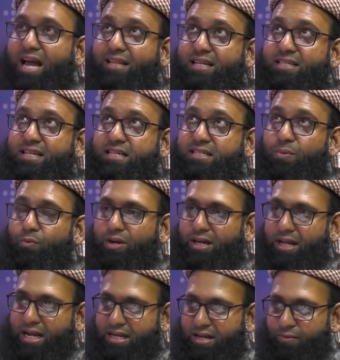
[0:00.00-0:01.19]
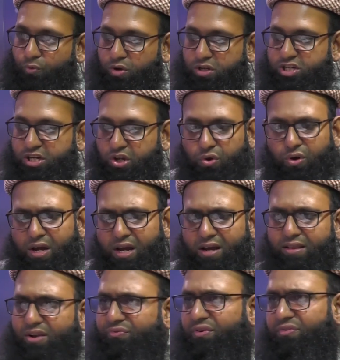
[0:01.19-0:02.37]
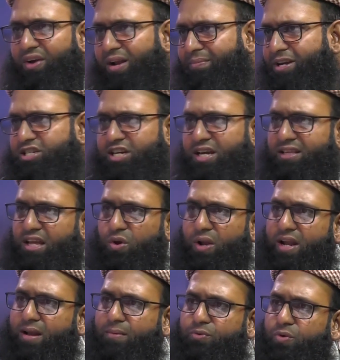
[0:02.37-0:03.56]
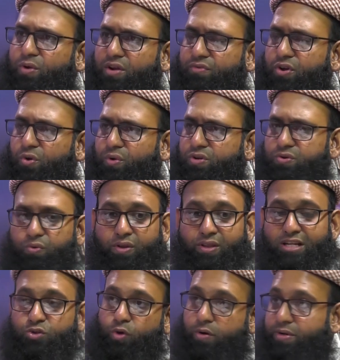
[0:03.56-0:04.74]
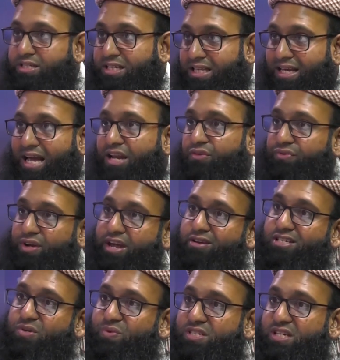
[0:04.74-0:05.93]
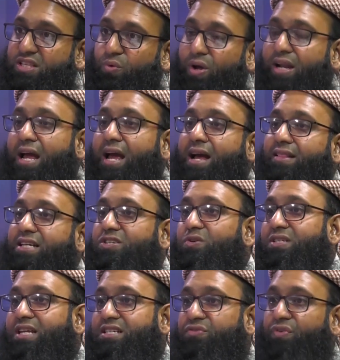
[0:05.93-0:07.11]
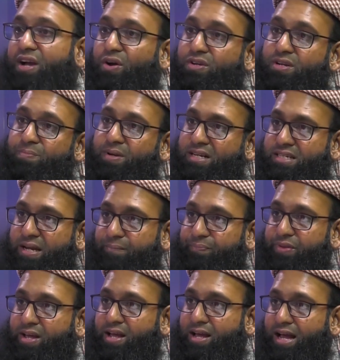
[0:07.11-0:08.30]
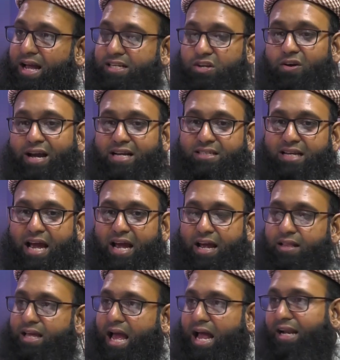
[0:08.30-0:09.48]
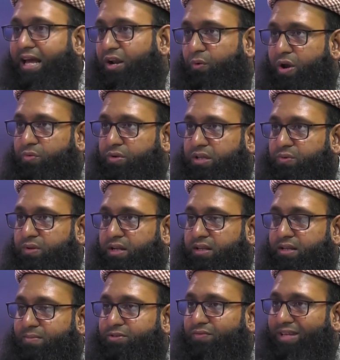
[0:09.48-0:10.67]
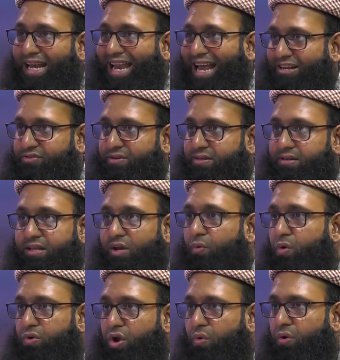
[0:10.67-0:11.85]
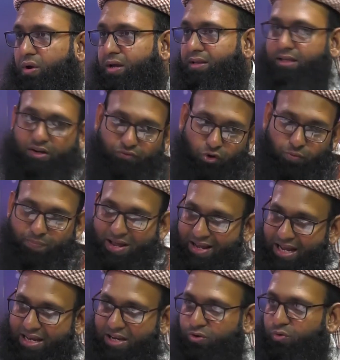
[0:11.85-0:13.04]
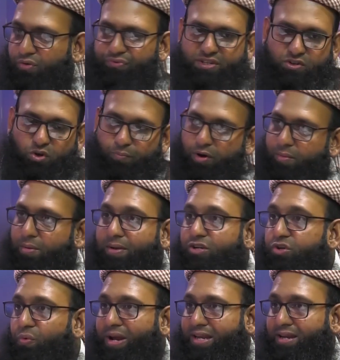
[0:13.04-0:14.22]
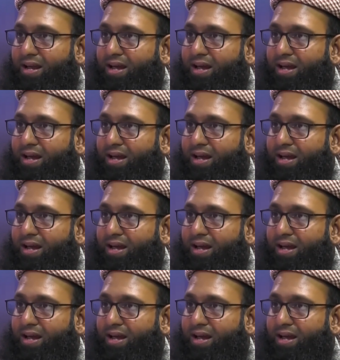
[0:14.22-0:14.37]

that there's someone greater watching you, then ma that you'll end up doing whatever you want to do. And that's why we see the kind of chaos that we see in the world. There's no sense of accountability. As long as I, I'll get away with it in terms of the electorate, they won't know. They'll vote me again into office. No problem, I'll do it.